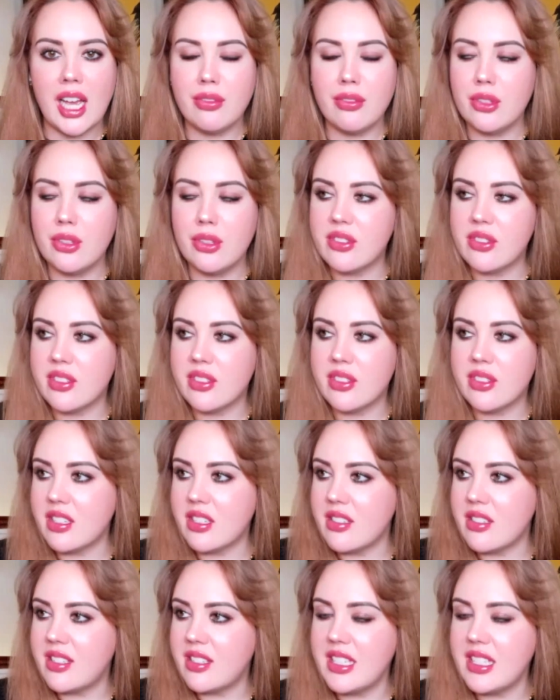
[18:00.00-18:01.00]
start to
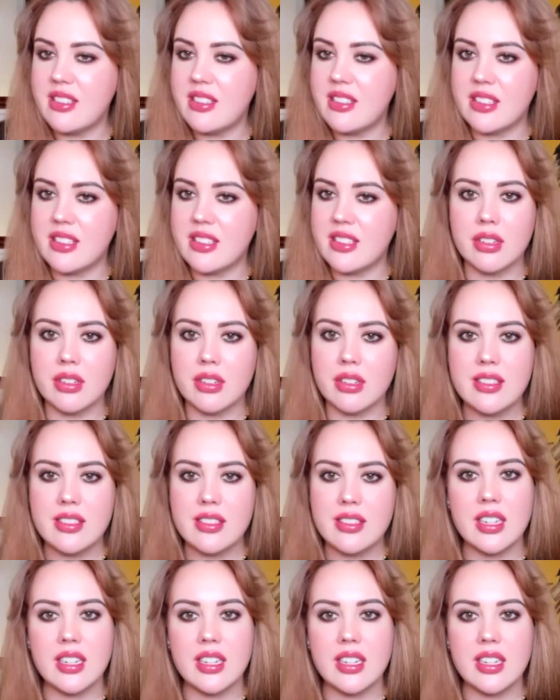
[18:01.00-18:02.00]
see
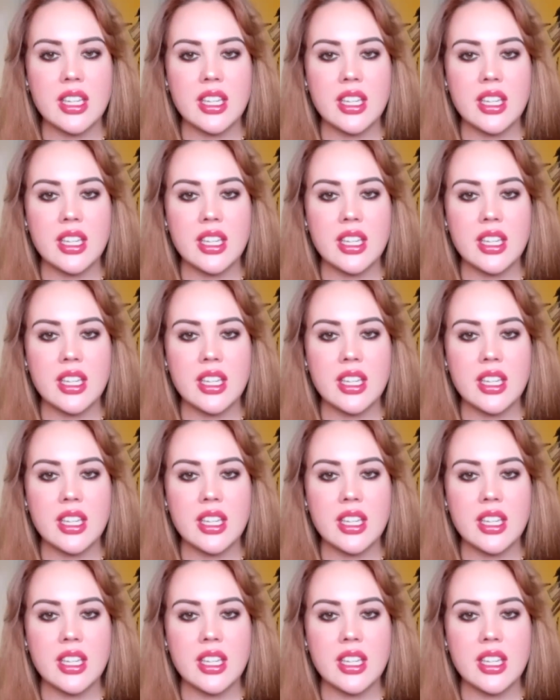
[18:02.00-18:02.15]
synchronicities.